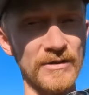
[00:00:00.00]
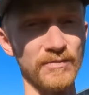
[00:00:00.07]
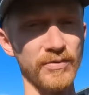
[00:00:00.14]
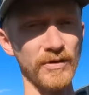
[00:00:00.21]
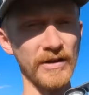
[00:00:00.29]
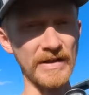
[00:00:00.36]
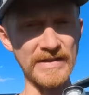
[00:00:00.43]

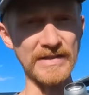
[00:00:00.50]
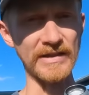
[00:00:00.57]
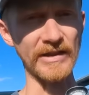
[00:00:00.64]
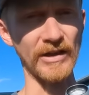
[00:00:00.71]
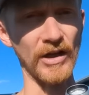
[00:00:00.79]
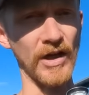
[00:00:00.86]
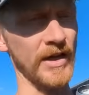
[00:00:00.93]
pretty
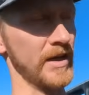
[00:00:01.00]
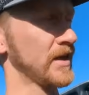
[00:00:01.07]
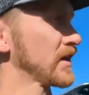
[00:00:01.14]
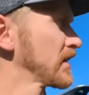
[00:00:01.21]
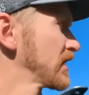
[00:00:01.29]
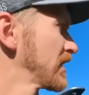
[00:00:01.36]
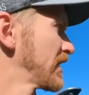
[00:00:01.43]
slick on it,
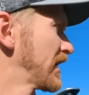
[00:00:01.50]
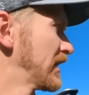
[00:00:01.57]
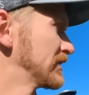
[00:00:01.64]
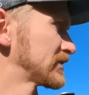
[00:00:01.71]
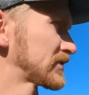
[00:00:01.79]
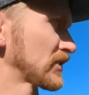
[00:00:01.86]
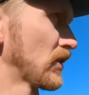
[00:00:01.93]

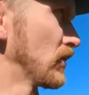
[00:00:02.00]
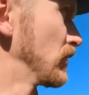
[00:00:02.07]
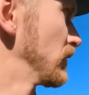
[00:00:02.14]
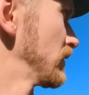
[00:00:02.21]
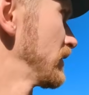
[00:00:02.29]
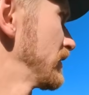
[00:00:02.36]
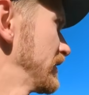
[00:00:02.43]
and so
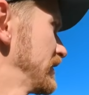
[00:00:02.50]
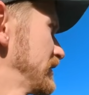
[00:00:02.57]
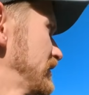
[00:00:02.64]
it